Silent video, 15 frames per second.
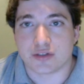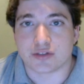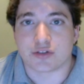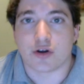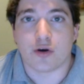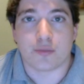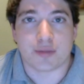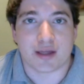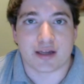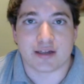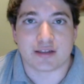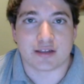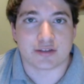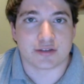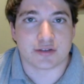hope that it
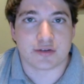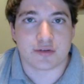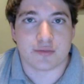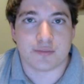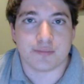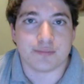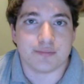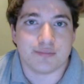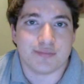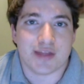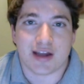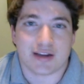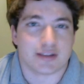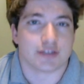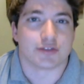doesn't
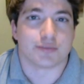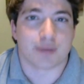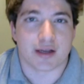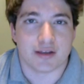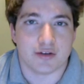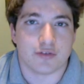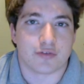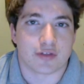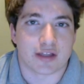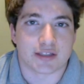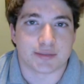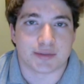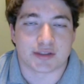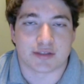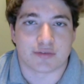bite you for that
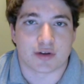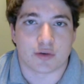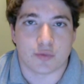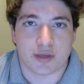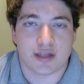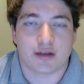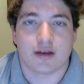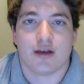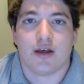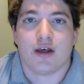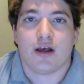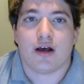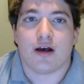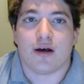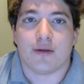specific week.
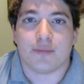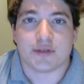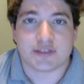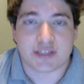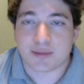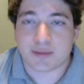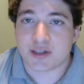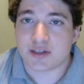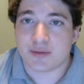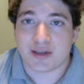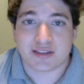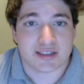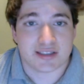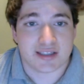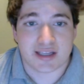But sit them on your
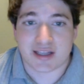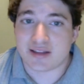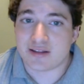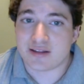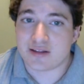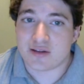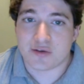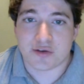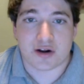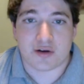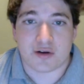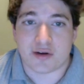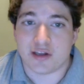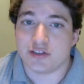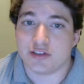bench and then
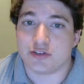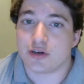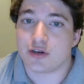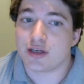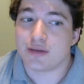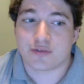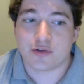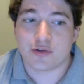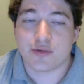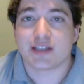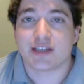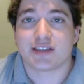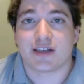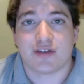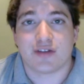enjoy them for week
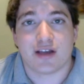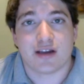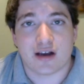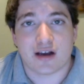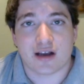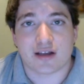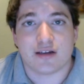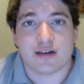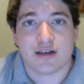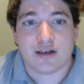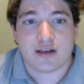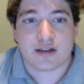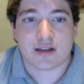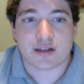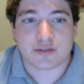7, 8, 9.
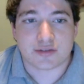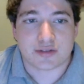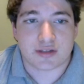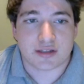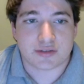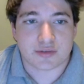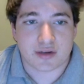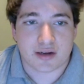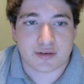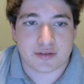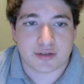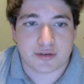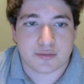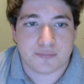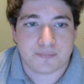That's what I would do.